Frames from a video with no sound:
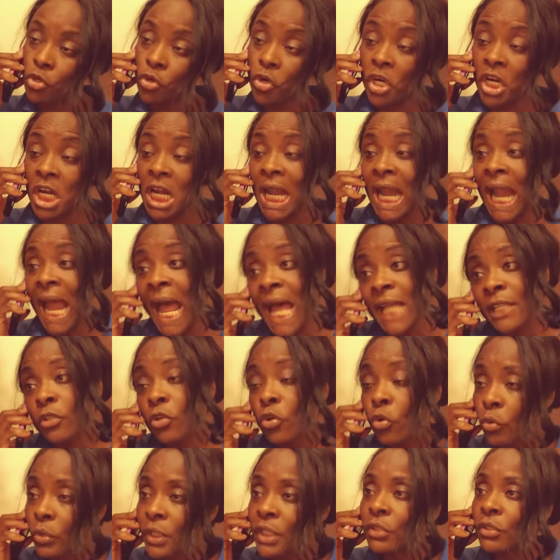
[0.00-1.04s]
you are
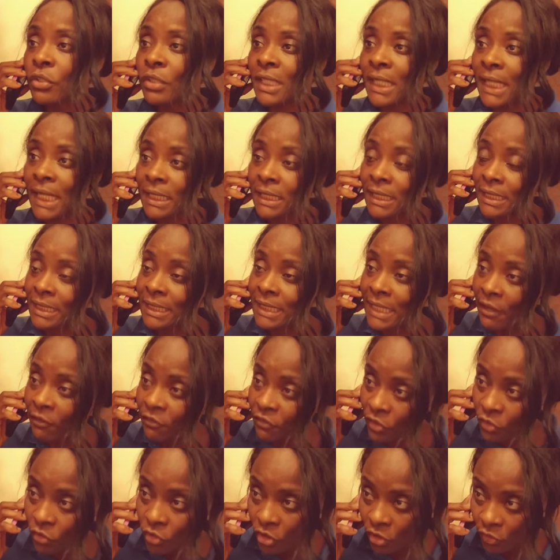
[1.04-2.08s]
not going to get the
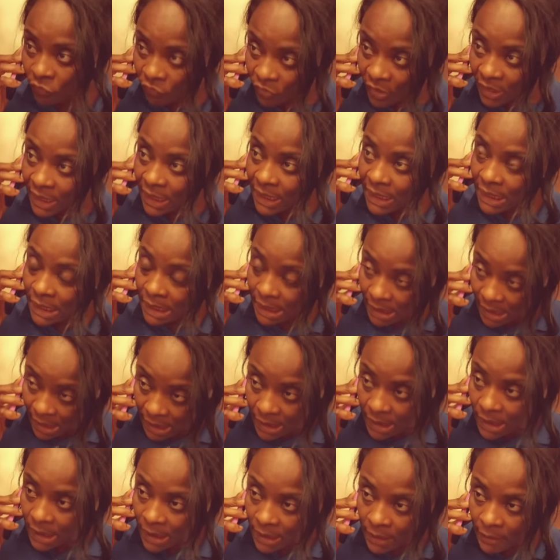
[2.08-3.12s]
death certificate,
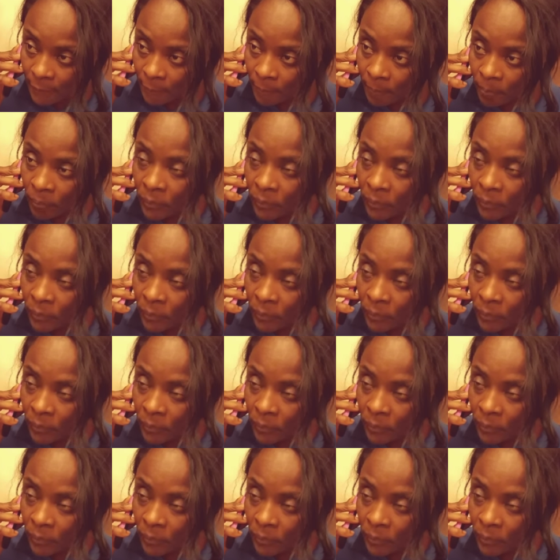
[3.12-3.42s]
Stacy.